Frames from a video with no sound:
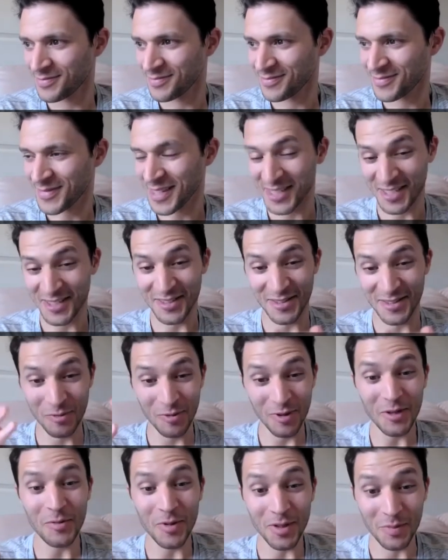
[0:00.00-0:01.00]
this is
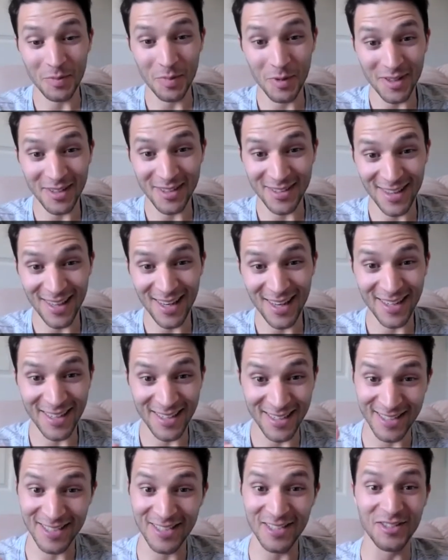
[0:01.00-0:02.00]
really what the book is like.
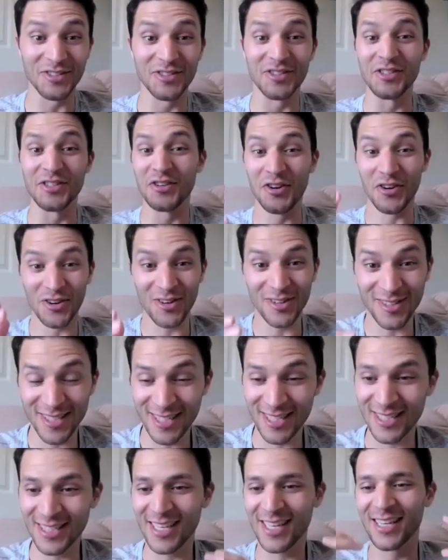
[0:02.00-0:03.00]
It's it's
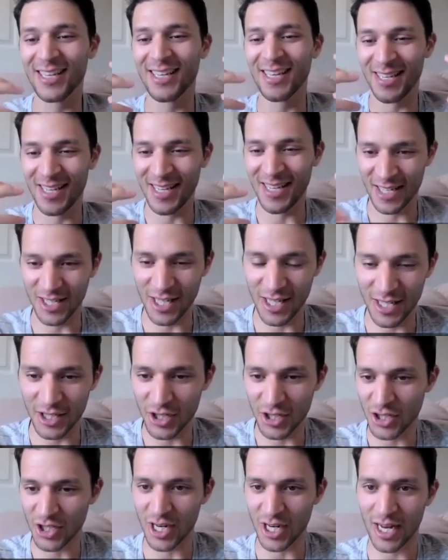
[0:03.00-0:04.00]
encouraging and and, and
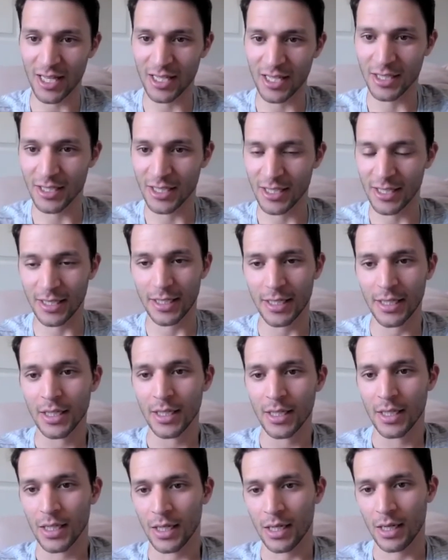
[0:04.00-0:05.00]
it's challenging.
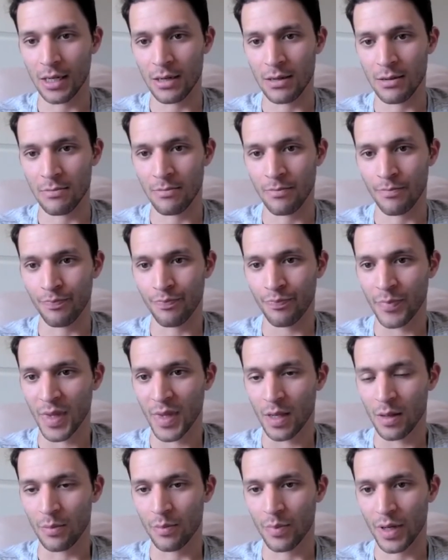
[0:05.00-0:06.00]
Um,
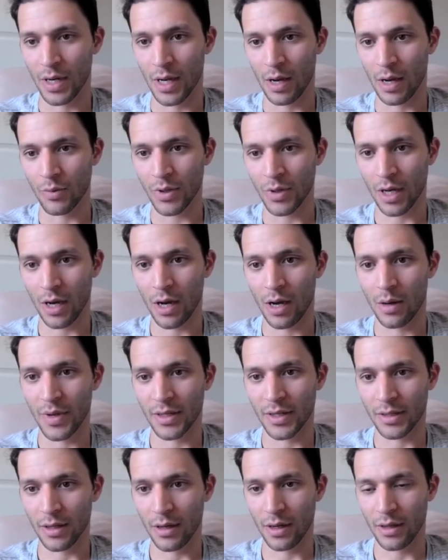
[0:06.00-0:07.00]
but I want to
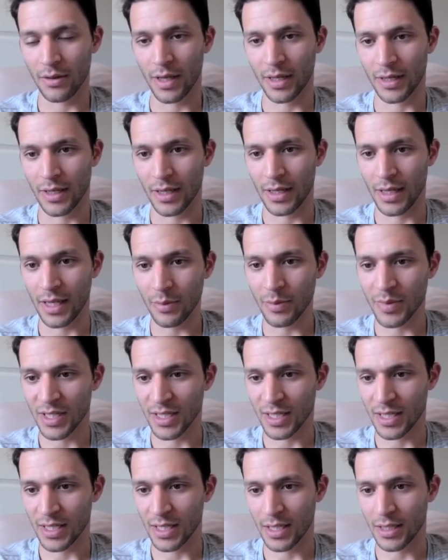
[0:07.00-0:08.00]
comment on, on that
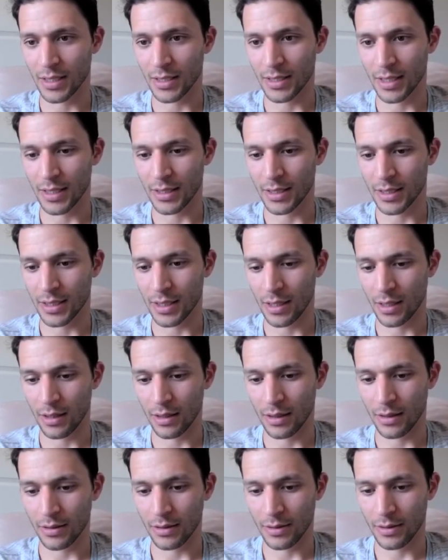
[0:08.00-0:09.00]
intimacy because it's uh
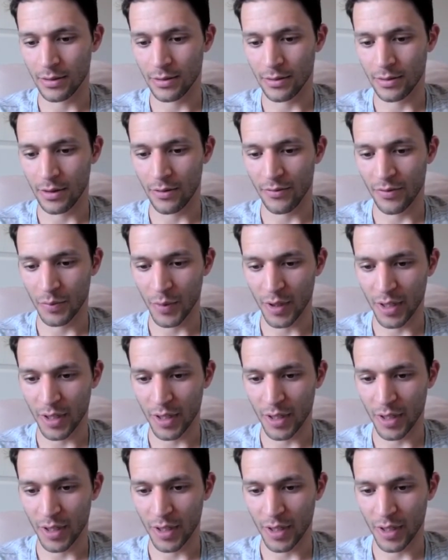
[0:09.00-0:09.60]
you know from reading the